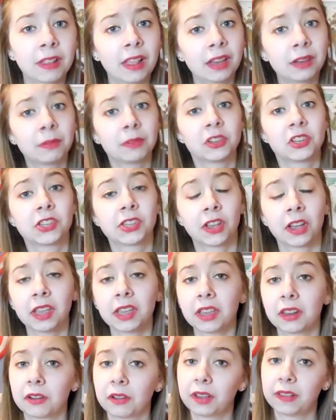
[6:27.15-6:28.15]
If you liked what you
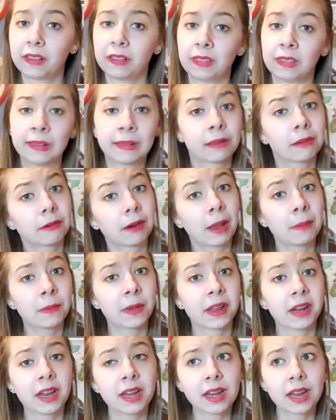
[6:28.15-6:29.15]
saw, you can always hit the
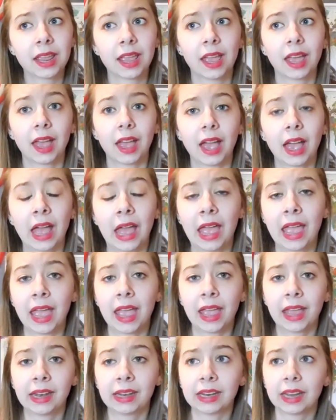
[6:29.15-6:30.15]
subscribe button,
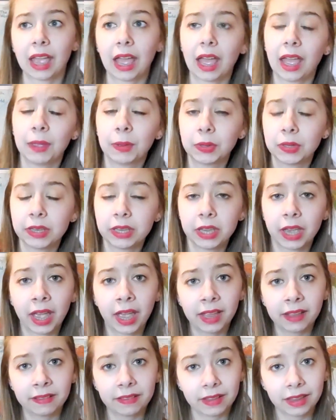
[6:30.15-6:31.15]
and I will see you
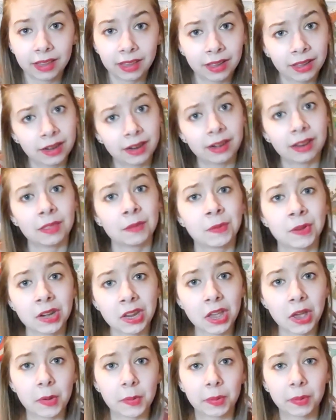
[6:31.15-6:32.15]
guys in another
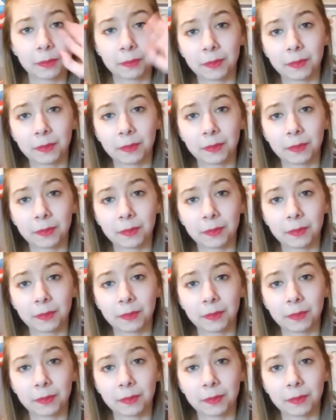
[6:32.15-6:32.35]
video.